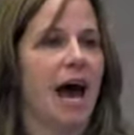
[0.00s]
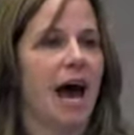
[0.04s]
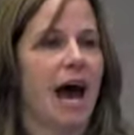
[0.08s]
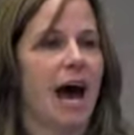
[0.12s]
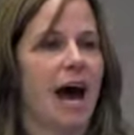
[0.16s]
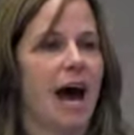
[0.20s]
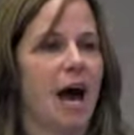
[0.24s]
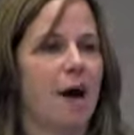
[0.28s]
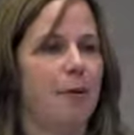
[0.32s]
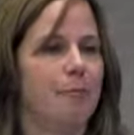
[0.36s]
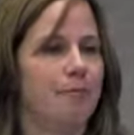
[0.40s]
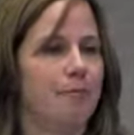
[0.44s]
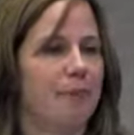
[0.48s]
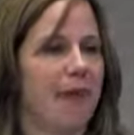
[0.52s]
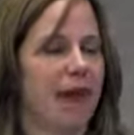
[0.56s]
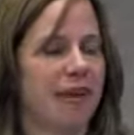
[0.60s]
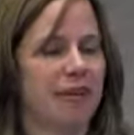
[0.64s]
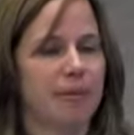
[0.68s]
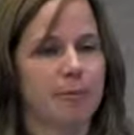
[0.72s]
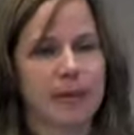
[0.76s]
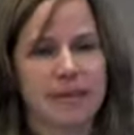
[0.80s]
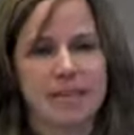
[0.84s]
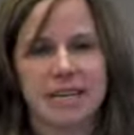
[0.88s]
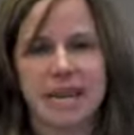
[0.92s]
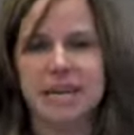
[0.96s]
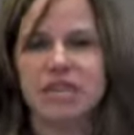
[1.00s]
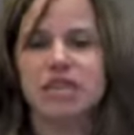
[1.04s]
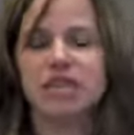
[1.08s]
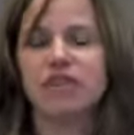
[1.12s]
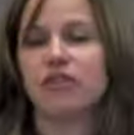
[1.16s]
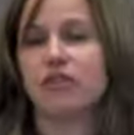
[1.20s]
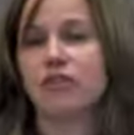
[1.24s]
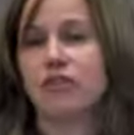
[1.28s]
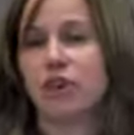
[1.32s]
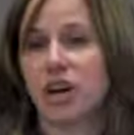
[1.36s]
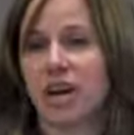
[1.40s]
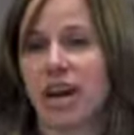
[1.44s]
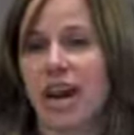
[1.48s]

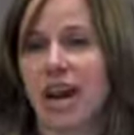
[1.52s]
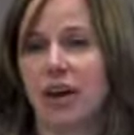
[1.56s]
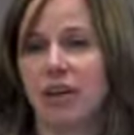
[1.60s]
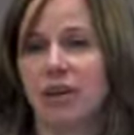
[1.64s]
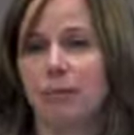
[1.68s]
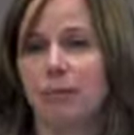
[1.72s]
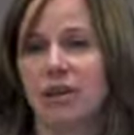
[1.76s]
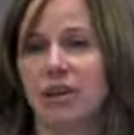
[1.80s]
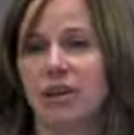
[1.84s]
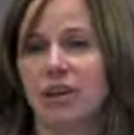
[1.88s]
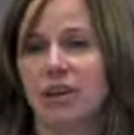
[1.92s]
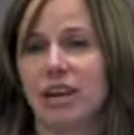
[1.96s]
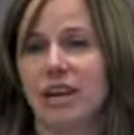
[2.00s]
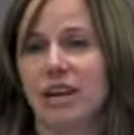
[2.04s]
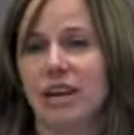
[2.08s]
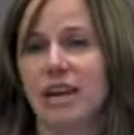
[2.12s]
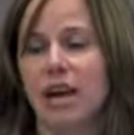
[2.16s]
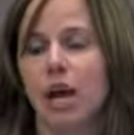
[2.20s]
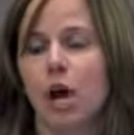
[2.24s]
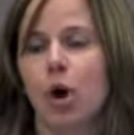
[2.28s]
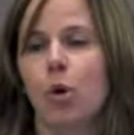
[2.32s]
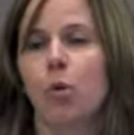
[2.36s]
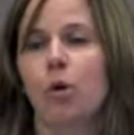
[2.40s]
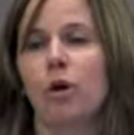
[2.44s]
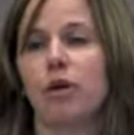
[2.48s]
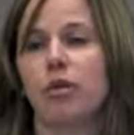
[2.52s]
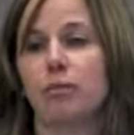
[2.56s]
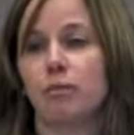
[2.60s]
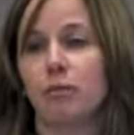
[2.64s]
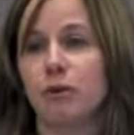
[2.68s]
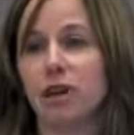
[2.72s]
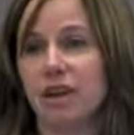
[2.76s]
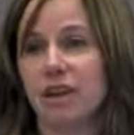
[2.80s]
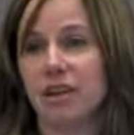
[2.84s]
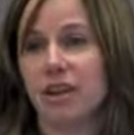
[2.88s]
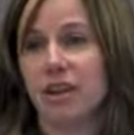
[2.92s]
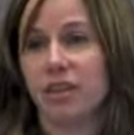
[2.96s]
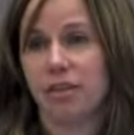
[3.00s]
expectations for accountability with
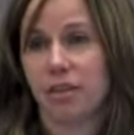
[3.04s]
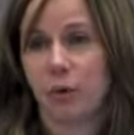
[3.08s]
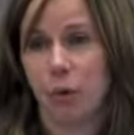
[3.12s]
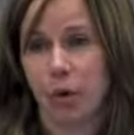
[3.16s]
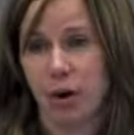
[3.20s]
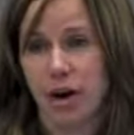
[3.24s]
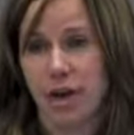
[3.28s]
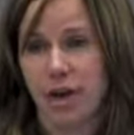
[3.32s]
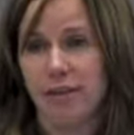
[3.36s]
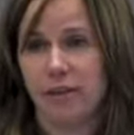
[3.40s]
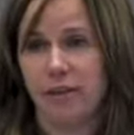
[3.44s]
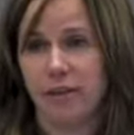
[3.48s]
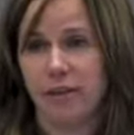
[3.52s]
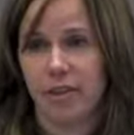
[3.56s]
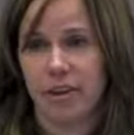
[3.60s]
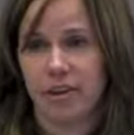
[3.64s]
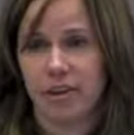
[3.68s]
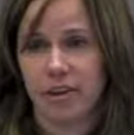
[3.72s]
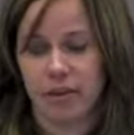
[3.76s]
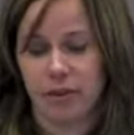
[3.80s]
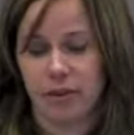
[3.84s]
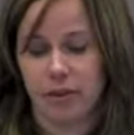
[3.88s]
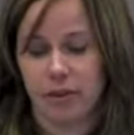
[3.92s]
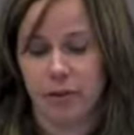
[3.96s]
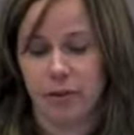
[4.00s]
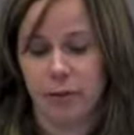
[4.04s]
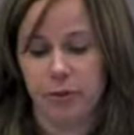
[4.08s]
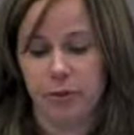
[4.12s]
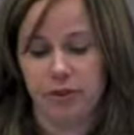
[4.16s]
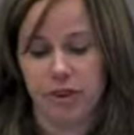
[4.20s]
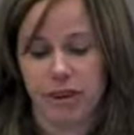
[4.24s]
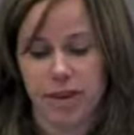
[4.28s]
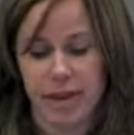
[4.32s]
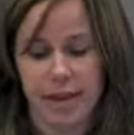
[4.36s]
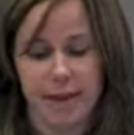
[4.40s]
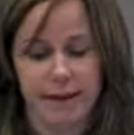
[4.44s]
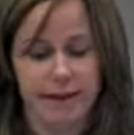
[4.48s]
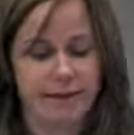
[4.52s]
real authority for the teachers who
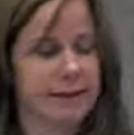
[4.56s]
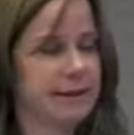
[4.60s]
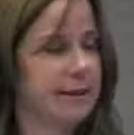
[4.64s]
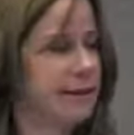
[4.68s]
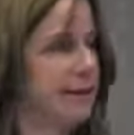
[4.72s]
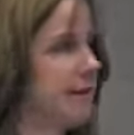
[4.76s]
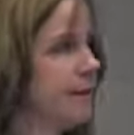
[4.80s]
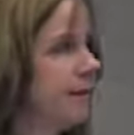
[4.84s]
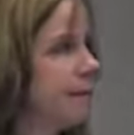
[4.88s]
seek it.